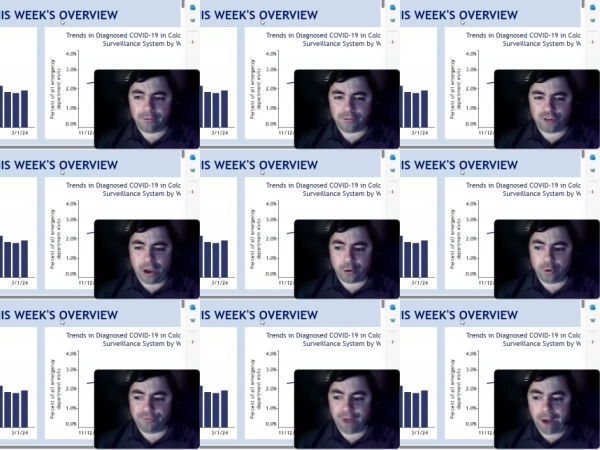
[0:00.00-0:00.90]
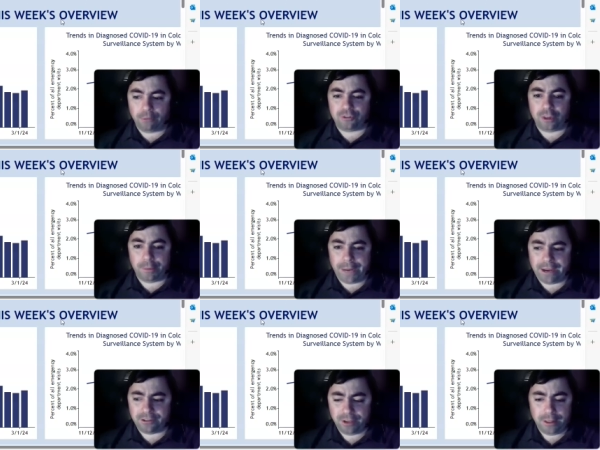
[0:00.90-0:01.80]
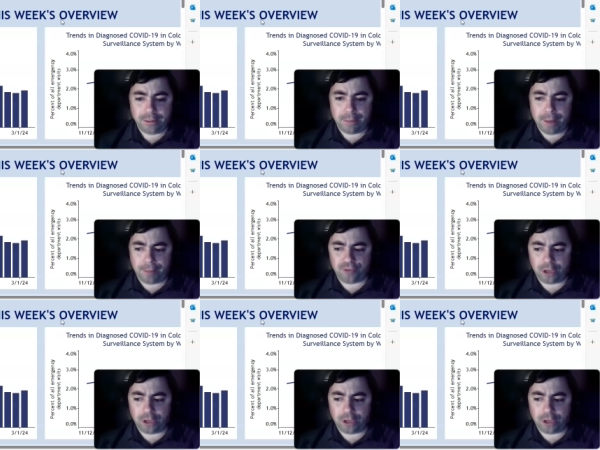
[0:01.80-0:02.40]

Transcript: childhood virus of the past that pops